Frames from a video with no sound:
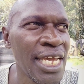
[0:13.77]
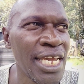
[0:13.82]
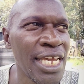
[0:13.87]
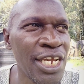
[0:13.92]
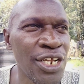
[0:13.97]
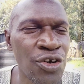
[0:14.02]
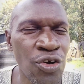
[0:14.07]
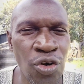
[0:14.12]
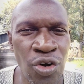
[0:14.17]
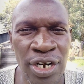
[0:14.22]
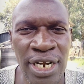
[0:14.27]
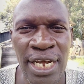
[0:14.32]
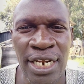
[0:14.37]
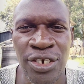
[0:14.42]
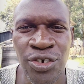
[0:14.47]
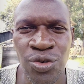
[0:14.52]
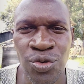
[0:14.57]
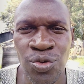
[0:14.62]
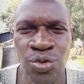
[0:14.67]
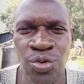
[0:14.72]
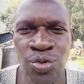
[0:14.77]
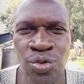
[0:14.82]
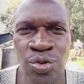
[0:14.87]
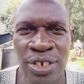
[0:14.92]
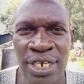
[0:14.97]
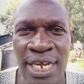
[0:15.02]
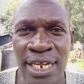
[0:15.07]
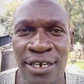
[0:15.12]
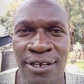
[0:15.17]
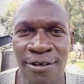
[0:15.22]
in order to
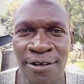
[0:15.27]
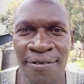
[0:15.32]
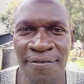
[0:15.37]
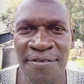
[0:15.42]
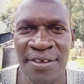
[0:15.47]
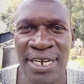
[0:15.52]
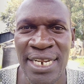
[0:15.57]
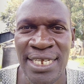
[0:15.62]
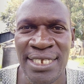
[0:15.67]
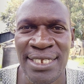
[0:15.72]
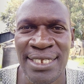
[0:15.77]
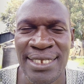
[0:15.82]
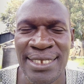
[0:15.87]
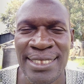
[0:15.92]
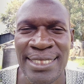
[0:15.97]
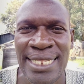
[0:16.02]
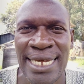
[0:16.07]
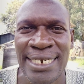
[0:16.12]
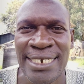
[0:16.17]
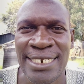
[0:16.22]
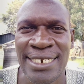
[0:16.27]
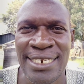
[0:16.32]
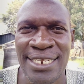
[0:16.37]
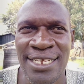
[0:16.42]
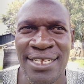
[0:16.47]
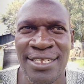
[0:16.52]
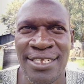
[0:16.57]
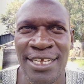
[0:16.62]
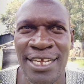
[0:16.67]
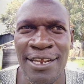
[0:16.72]
gain confidence that it
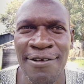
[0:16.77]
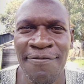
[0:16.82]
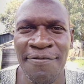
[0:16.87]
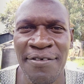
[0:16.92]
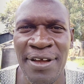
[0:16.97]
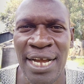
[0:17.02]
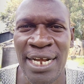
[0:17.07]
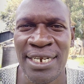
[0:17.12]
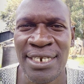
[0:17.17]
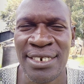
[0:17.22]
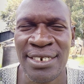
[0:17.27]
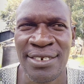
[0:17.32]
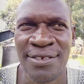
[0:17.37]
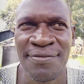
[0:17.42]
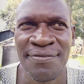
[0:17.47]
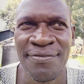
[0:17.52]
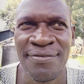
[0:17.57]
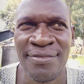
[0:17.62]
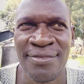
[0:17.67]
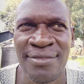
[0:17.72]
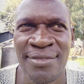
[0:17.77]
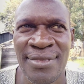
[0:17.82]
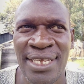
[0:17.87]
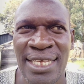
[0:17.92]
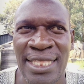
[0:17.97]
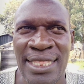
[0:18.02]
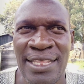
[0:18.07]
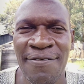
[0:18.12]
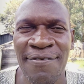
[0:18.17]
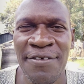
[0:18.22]
is in fact
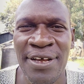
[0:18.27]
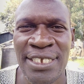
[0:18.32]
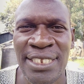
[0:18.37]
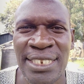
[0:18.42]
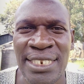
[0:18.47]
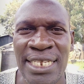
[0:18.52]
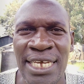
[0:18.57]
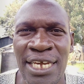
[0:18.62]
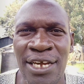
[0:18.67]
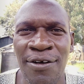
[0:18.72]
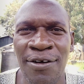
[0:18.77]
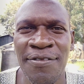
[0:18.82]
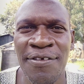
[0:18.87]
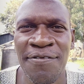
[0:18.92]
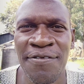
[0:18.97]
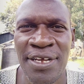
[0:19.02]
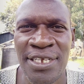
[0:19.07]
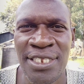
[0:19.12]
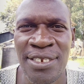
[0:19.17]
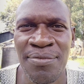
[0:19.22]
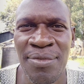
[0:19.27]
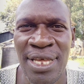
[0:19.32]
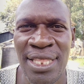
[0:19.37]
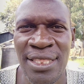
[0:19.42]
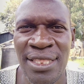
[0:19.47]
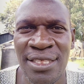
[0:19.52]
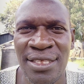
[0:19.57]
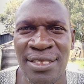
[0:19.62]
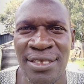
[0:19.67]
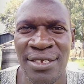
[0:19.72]
the first day of the first
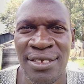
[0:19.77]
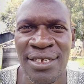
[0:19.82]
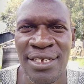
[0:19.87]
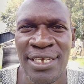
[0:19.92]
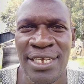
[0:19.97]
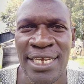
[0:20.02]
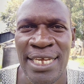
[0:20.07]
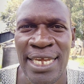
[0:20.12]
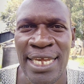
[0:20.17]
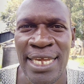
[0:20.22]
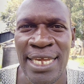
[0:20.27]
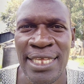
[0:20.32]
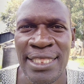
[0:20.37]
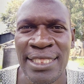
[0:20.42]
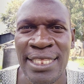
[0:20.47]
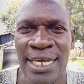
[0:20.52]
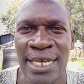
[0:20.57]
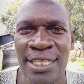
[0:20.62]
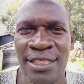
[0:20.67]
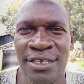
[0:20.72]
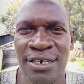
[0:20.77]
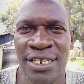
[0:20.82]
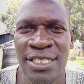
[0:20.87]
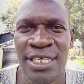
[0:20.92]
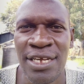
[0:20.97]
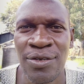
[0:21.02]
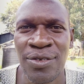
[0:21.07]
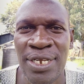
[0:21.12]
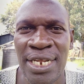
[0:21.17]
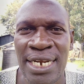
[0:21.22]
month in the
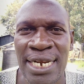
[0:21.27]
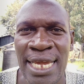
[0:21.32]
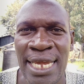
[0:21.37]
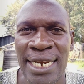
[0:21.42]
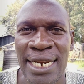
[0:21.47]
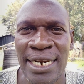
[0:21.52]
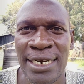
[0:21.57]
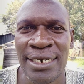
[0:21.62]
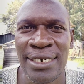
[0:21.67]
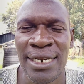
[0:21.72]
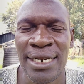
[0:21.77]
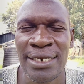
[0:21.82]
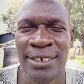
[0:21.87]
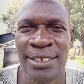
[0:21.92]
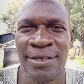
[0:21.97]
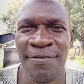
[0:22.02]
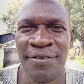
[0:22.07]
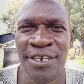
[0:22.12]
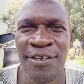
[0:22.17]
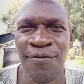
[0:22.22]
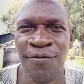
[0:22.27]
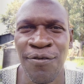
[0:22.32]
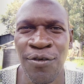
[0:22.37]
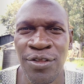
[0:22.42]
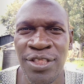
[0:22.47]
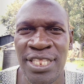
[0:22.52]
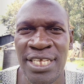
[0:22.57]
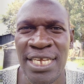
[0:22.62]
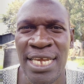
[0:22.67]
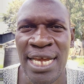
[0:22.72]

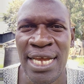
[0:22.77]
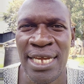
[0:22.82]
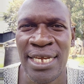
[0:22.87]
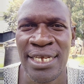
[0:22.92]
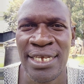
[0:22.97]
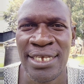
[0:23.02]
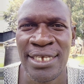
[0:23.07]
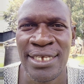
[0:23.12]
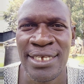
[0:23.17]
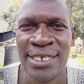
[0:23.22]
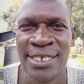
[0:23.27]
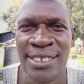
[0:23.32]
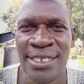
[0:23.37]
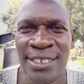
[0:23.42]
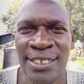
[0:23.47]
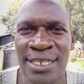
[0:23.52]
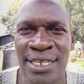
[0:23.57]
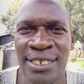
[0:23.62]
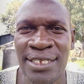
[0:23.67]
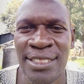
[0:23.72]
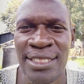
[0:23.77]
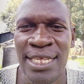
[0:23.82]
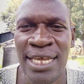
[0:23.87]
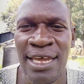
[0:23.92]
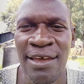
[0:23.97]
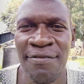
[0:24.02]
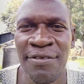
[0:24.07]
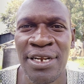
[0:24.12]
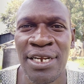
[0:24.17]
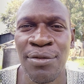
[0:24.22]
3974th year since the
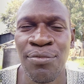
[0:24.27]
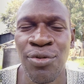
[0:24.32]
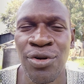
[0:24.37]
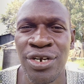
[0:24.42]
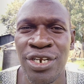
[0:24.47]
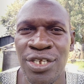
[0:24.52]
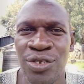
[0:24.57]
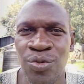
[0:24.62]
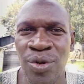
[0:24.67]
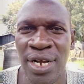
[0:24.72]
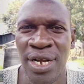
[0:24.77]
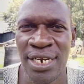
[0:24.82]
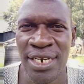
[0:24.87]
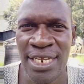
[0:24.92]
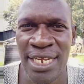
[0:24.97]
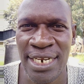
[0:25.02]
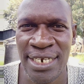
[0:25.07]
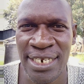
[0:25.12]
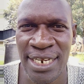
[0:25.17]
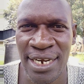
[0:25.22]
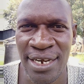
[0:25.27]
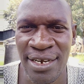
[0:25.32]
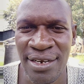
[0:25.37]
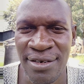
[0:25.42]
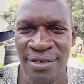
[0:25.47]
heavenly bodies were created.